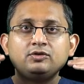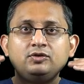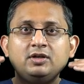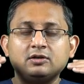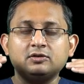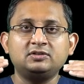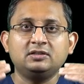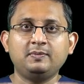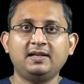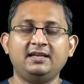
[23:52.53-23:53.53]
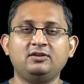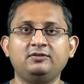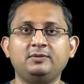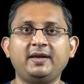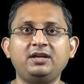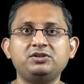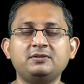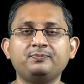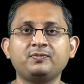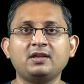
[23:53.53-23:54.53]
to the occlusal plane of the
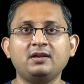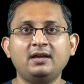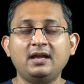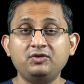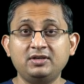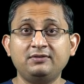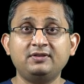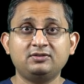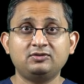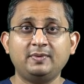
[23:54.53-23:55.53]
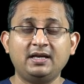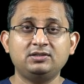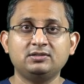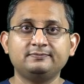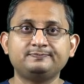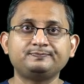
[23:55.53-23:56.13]
patient, and you give this to patient.